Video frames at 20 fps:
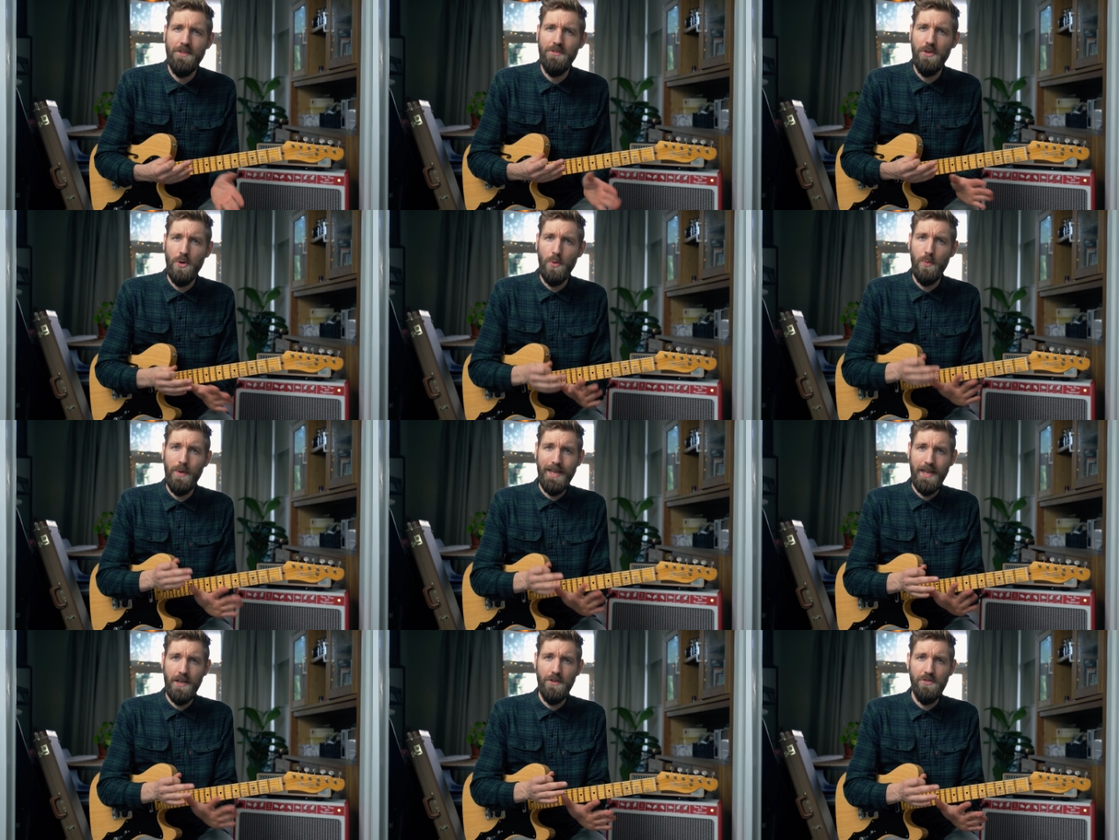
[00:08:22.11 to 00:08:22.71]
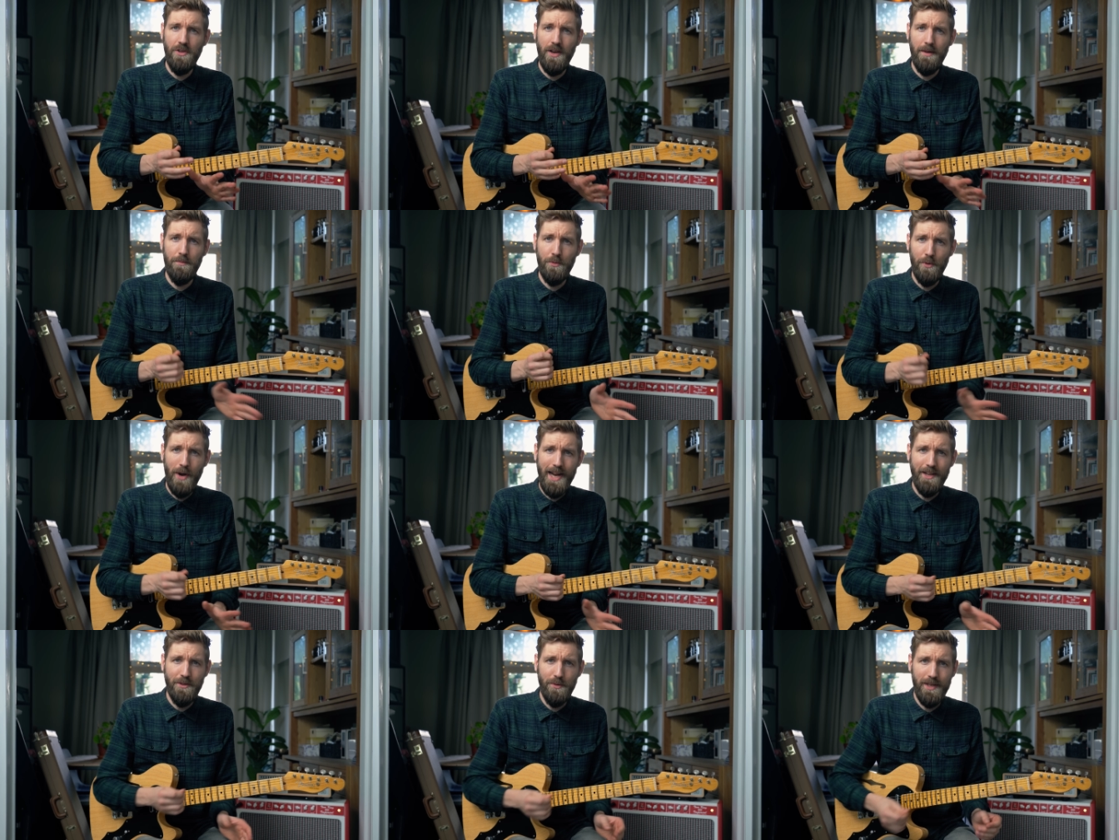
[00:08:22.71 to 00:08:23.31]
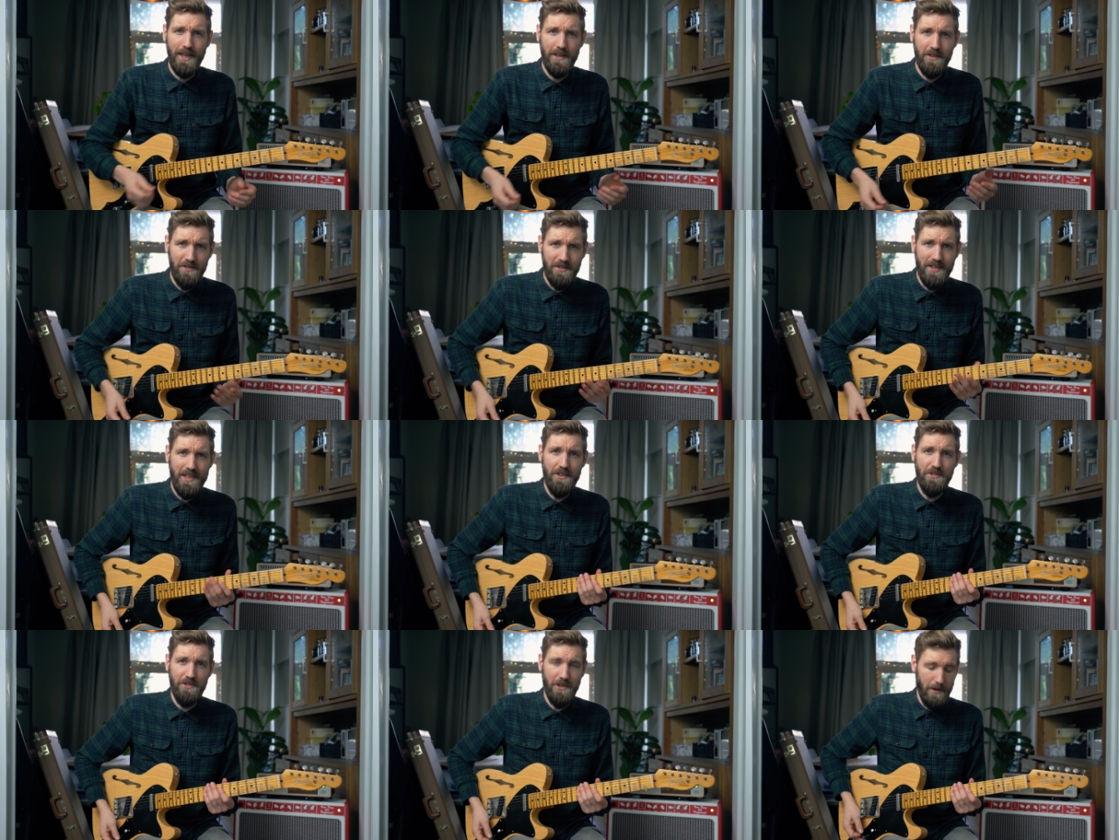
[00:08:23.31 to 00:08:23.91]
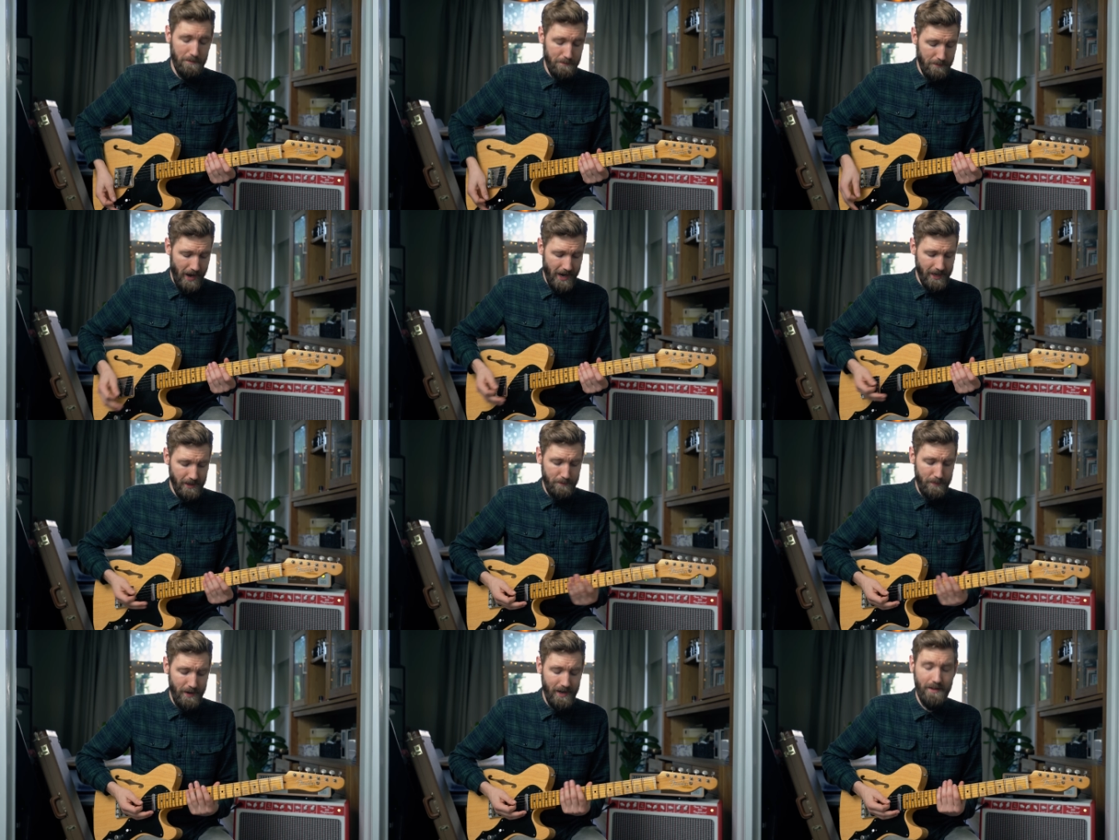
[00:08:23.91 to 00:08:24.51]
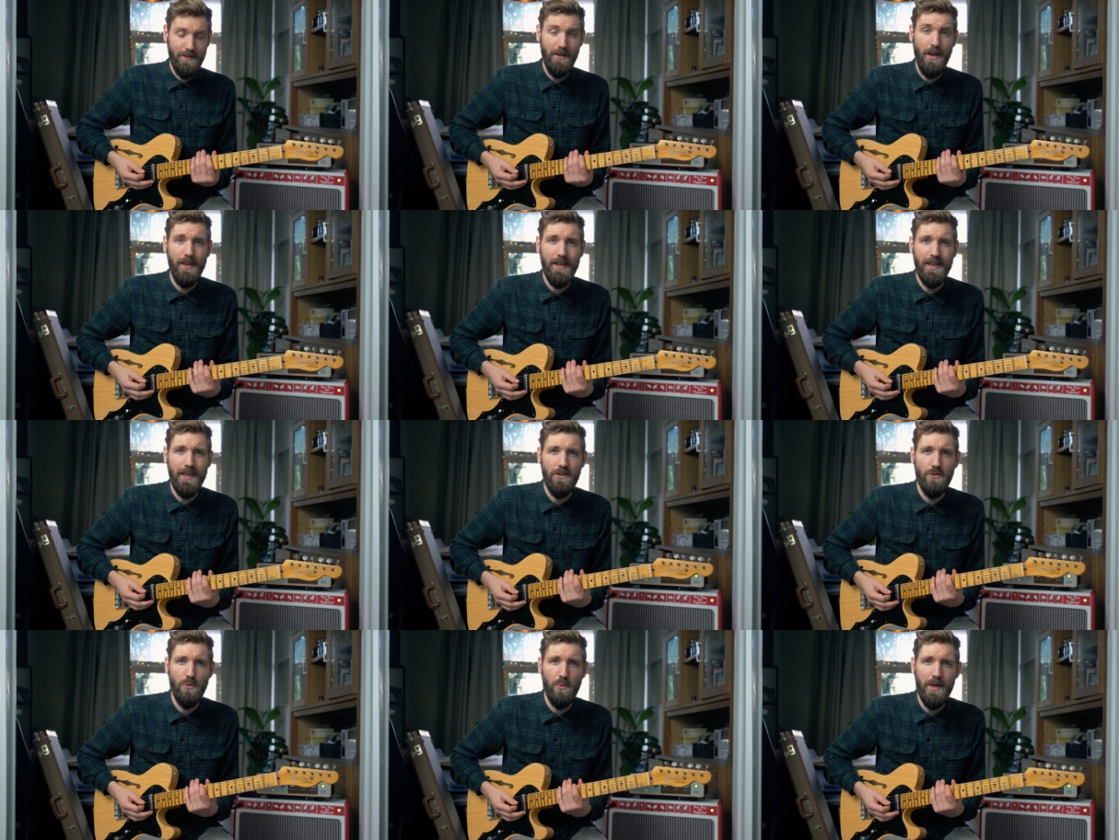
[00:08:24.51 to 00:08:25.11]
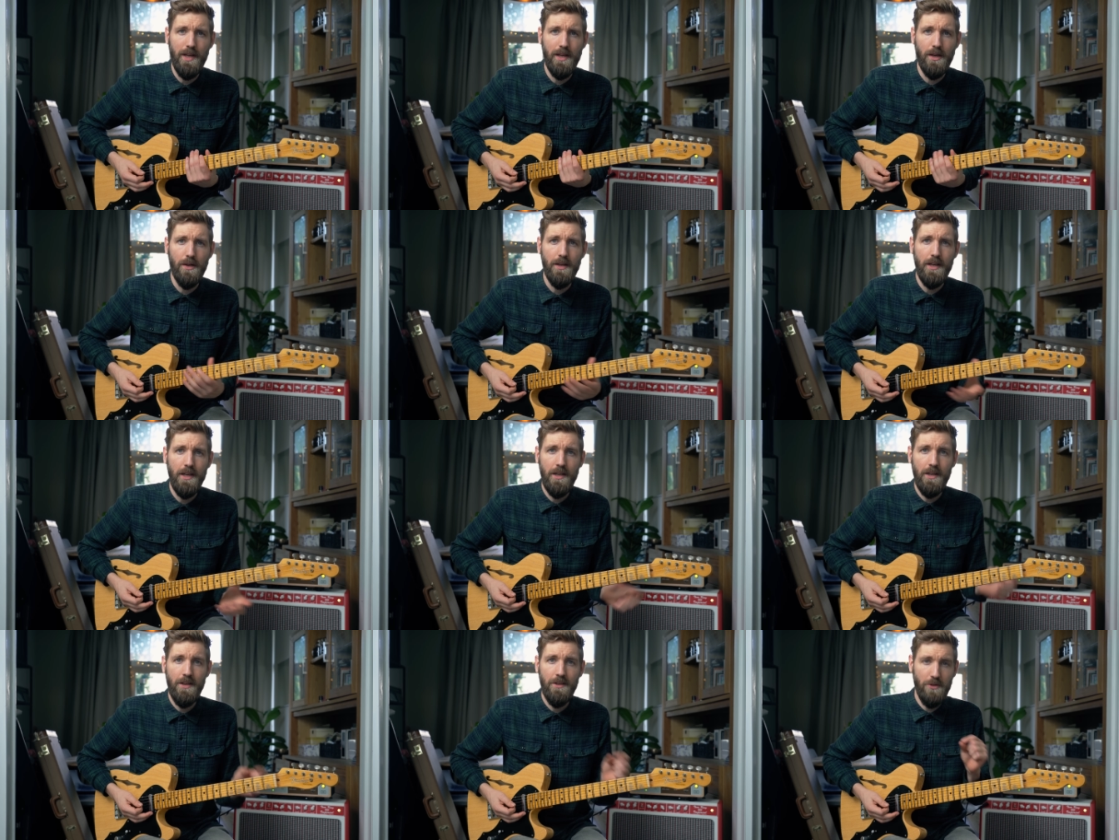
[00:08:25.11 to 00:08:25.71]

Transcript: So we can jump right to that C-sharp minor pentatonic as well,